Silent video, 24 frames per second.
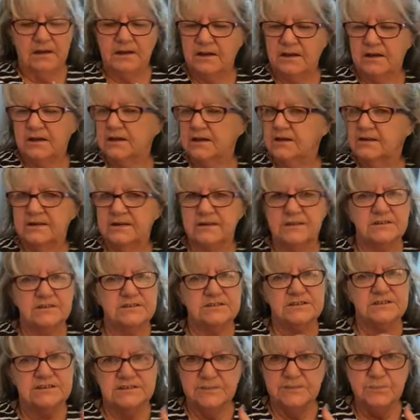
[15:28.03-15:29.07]
He didn't
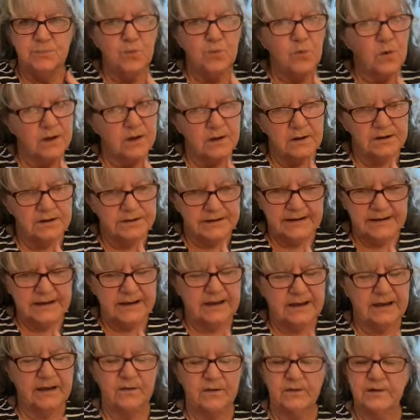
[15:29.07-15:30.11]
sleep well in a
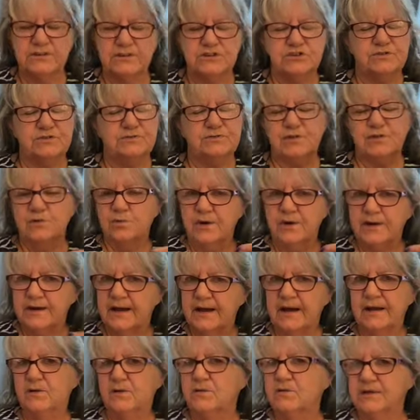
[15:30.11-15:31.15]
carriage. If you went
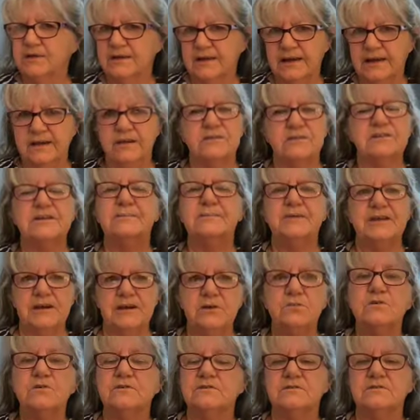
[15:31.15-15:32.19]
out in a carriage, I mean, he
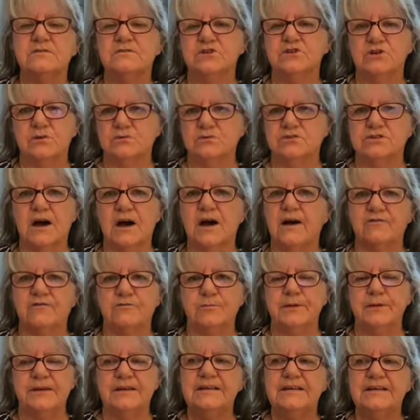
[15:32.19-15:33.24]
would doze off,
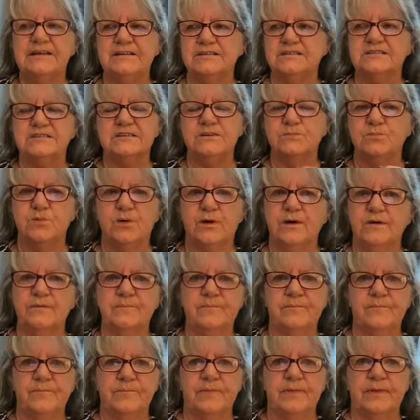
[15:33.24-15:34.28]
but he didn't sleep well.
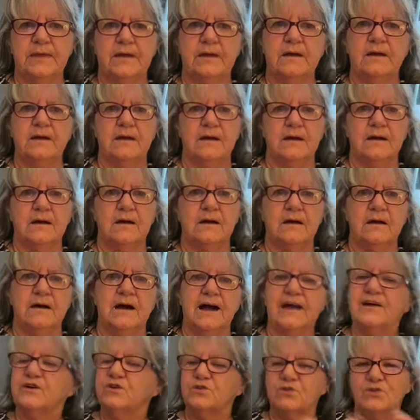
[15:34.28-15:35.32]

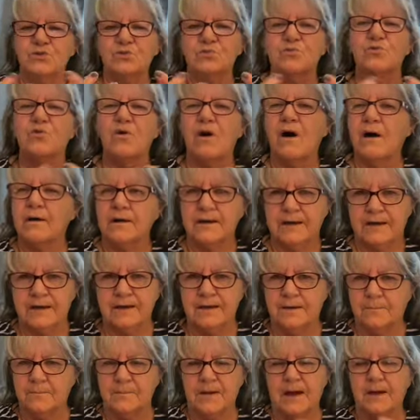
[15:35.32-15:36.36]
I couldn't rock
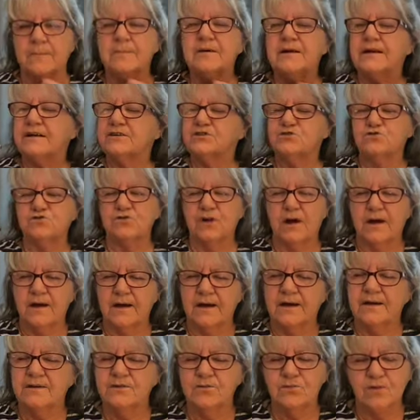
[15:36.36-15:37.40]
him. I mean, I
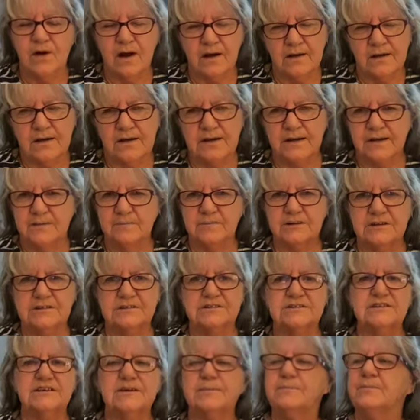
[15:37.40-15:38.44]
tried rocking him to
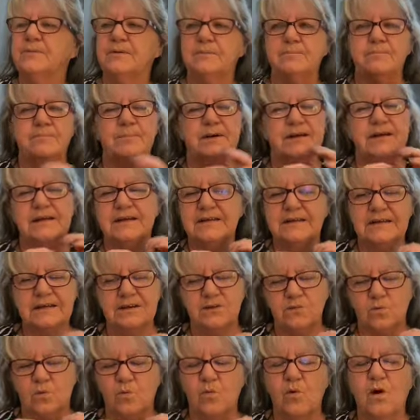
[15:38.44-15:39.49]
sleep, but he
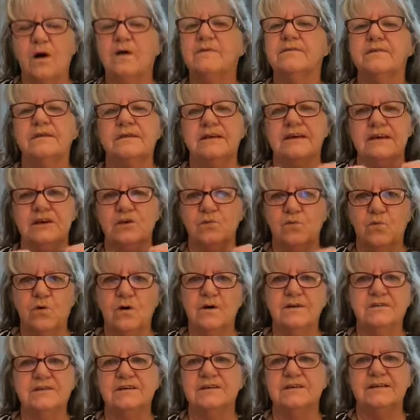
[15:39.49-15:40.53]
didn't want, he
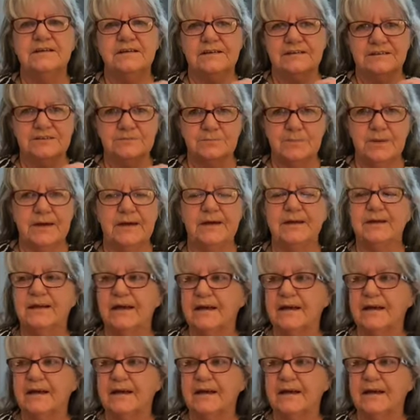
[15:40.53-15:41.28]
wanted his bed.